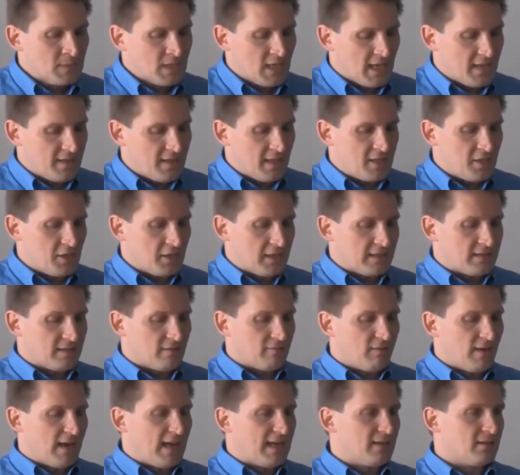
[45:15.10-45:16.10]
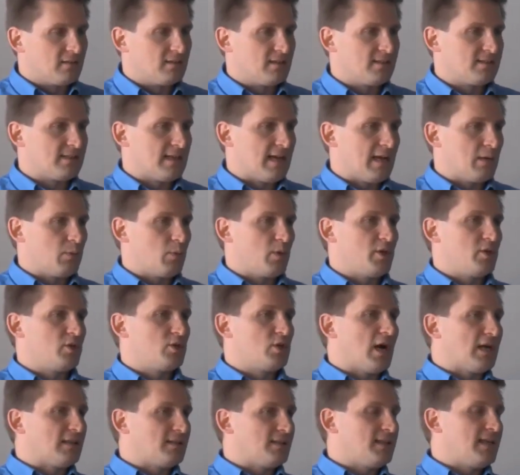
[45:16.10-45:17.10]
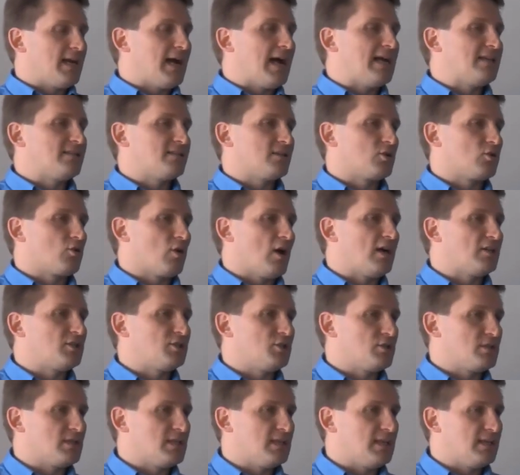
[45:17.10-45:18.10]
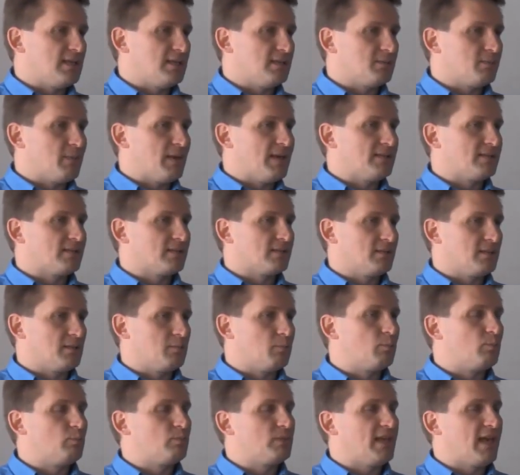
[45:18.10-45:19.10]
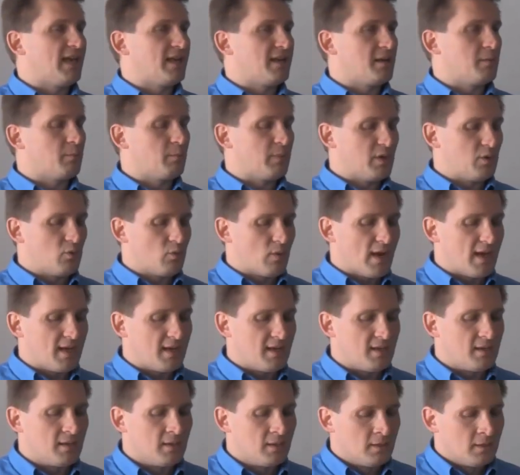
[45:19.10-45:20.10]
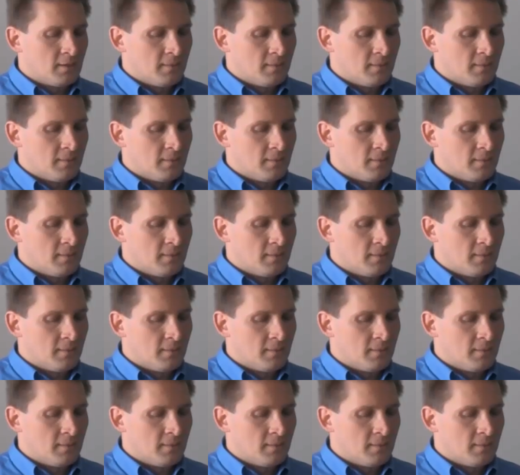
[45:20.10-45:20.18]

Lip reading: and then you get the final design where you dot the I's and cross your T's, basically getting it bid ready.